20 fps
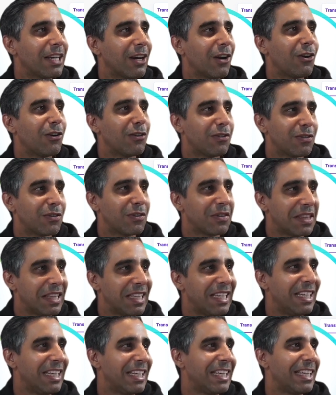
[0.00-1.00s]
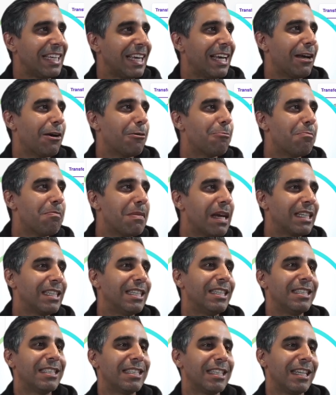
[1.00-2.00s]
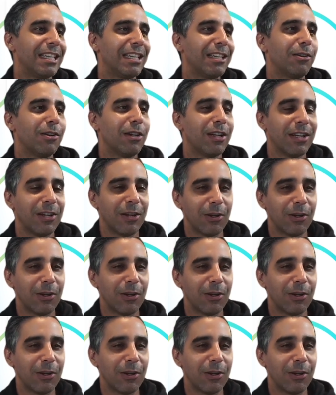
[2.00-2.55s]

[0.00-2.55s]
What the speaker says: of the amazing